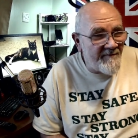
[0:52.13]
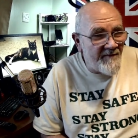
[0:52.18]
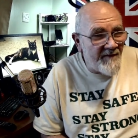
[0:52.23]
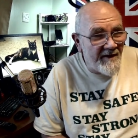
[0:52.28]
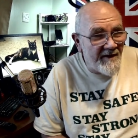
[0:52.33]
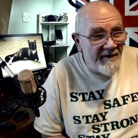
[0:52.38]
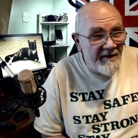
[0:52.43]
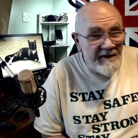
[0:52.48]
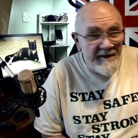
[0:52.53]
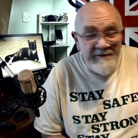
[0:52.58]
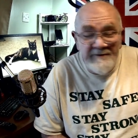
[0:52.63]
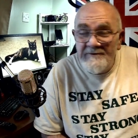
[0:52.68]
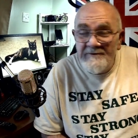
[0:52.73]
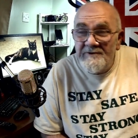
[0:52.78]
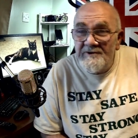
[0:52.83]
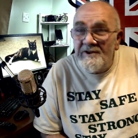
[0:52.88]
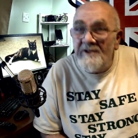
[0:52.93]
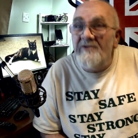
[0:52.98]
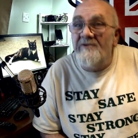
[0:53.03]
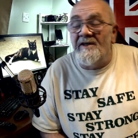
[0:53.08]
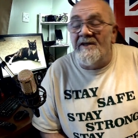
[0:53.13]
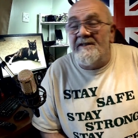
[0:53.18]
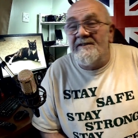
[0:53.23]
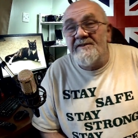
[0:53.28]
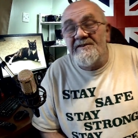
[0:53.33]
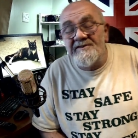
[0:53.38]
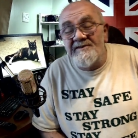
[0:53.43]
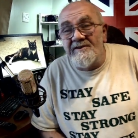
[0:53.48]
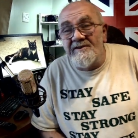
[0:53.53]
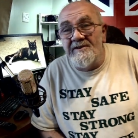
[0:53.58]
and she
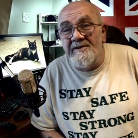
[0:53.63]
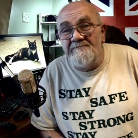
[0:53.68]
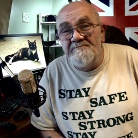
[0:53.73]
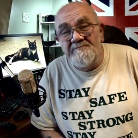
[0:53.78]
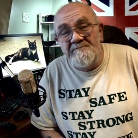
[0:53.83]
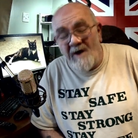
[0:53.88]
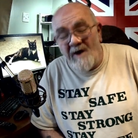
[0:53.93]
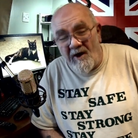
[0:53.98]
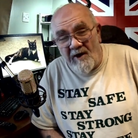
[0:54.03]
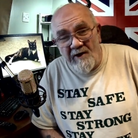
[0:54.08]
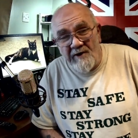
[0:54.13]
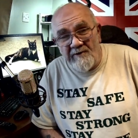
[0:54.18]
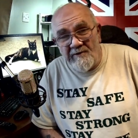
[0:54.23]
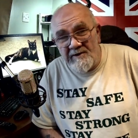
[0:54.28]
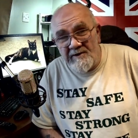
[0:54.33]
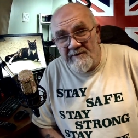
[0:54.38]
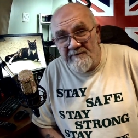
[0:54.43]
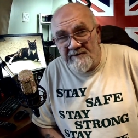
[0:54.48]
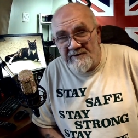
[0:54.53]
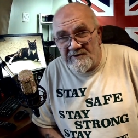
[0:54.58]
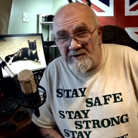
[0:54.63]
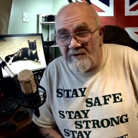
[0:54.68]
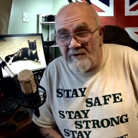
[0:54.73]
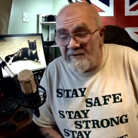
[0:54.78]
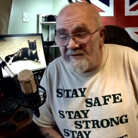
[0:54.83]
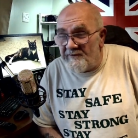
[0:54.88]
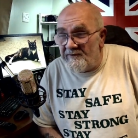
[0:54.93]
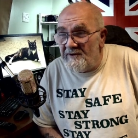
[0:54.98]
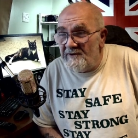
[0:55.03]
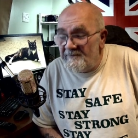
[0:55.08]
thinks that hiring a
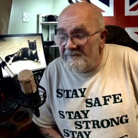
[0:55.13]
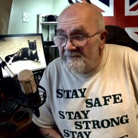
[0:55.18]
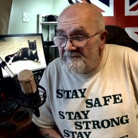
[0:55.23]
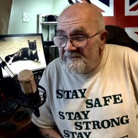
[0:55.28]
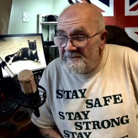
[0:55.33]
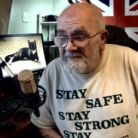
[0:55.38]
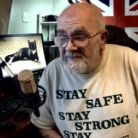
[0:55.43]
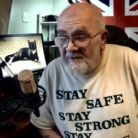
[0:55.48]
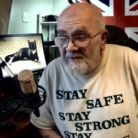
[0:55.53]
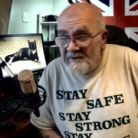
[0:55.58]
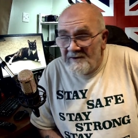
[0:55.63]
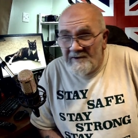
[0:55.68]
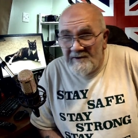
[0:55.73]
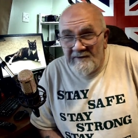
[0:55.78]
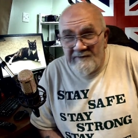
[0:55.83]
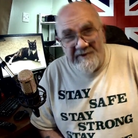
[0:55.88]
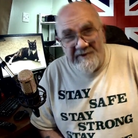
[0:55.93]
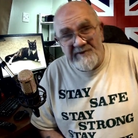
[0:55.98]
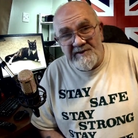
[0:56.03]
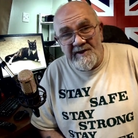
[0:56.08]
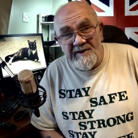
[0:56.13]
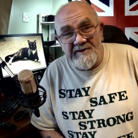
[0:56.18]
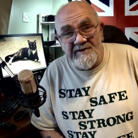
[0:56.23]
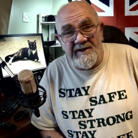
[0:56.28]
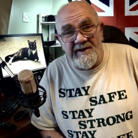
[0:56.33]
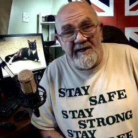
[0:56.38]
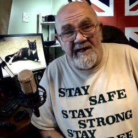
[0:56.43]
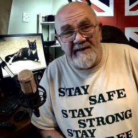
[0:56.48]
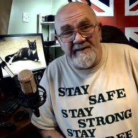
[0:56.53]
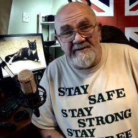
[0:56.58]
photographer for
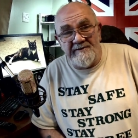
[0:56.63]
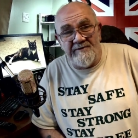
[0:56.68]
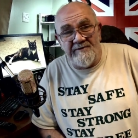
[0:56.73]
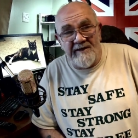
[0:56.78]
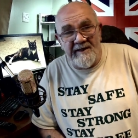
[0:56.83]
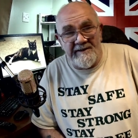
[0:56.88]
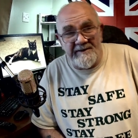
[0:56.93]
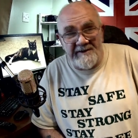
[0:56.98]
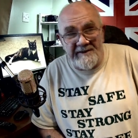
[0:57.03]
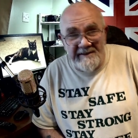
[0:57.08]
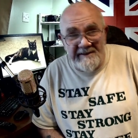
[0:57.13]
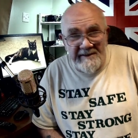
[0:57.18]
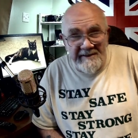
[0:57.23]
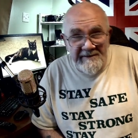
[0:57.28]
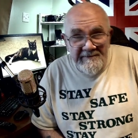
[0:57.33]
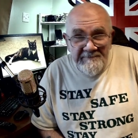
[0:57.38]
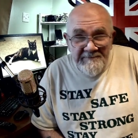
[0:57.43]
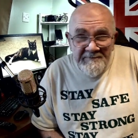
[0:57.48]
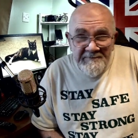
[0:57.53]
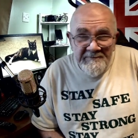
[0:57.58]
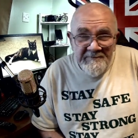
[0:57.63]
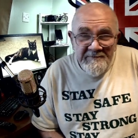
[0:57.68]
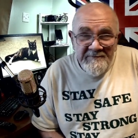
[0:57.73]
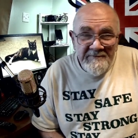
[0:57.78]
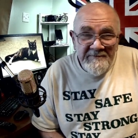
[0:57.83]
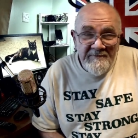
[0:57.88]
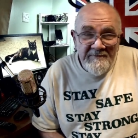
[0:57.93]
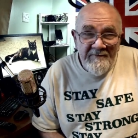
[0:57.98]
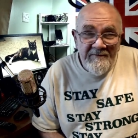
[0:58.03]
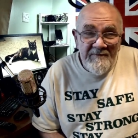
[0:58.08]
68 grand a year
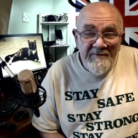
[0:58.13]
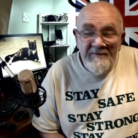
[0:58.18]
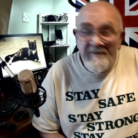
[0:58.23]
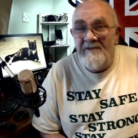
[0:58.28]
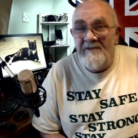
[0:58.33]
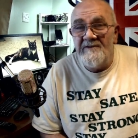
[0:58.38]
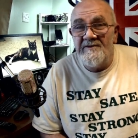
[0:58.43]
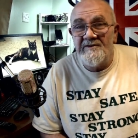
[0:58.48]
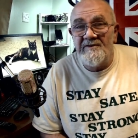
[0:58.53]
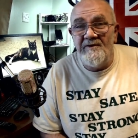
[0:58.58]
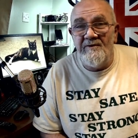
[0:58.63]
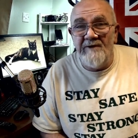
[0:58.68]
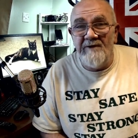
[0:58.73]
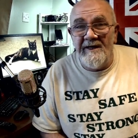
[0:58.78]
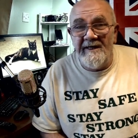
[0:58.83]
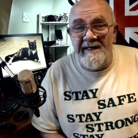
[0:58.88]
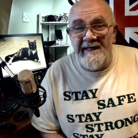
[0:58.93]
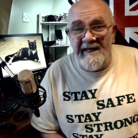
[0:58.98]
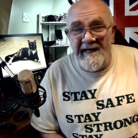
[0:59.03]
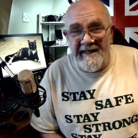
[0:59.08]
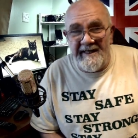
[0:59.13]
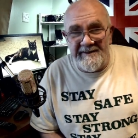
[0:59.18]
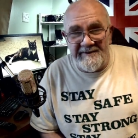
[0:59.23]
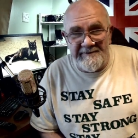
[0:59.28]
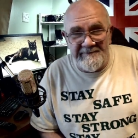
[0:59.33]
is the way ahead.